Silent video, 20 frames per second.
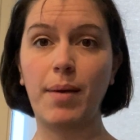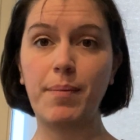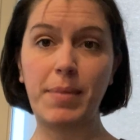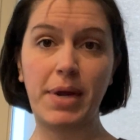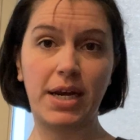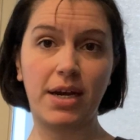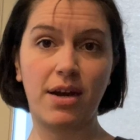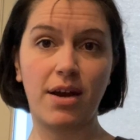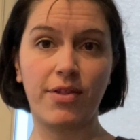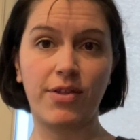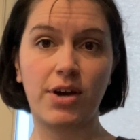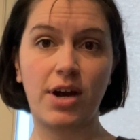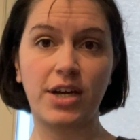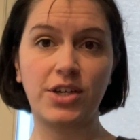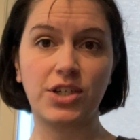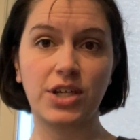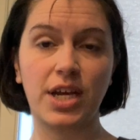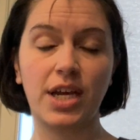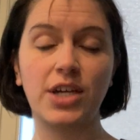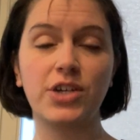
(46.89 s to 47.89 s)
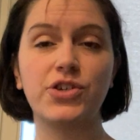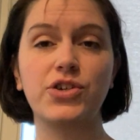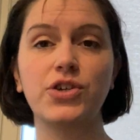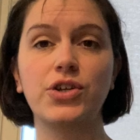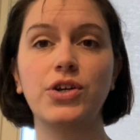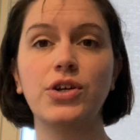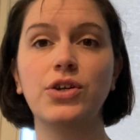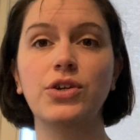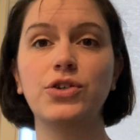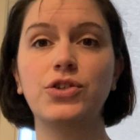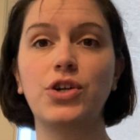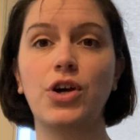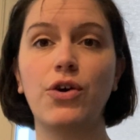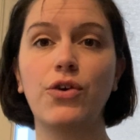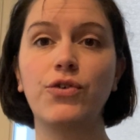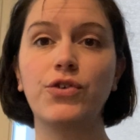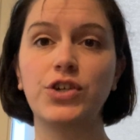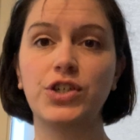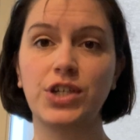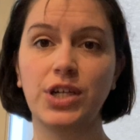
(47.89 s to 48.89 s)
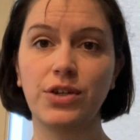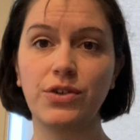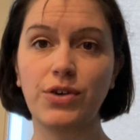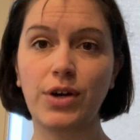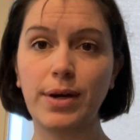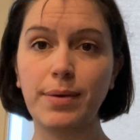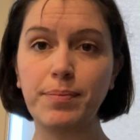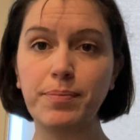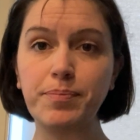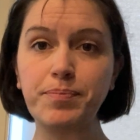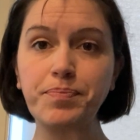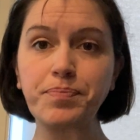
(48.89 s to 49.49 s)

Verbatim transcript: made another educational show for children.